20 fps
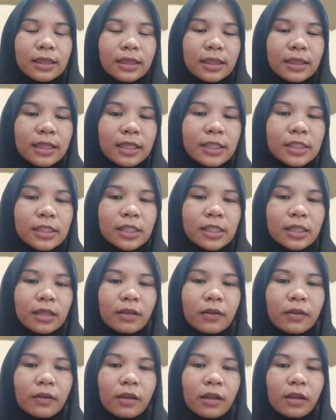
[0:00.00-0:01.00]

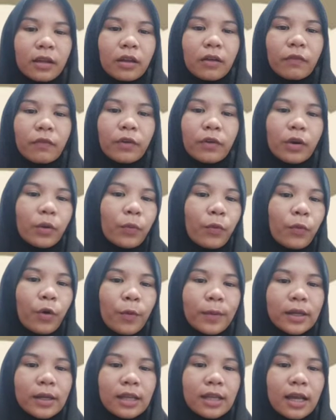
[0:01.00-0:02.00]
teaching
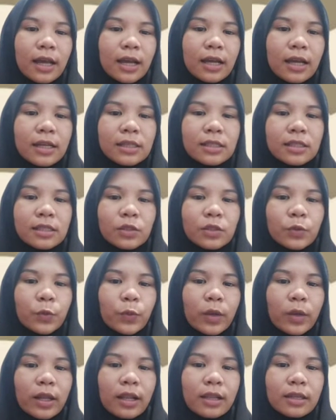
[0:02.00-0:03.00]
performance as
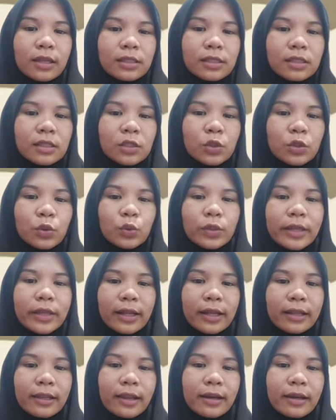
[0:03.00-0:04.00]
well as
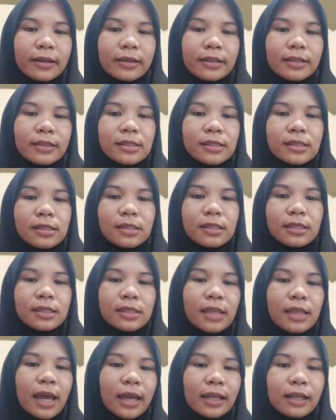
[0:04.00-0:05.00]
student learning
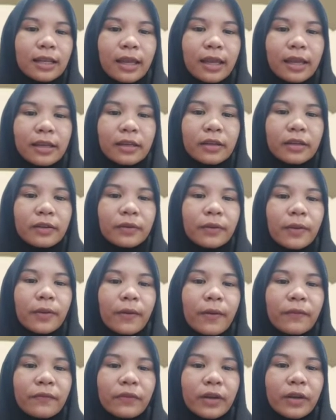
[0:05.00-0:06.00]
style and
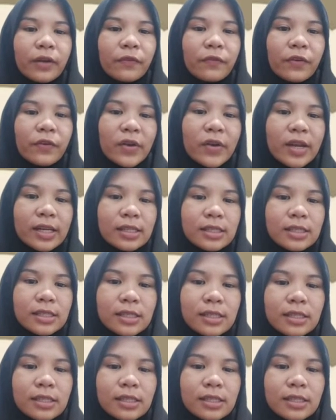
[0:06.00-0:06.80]
preference.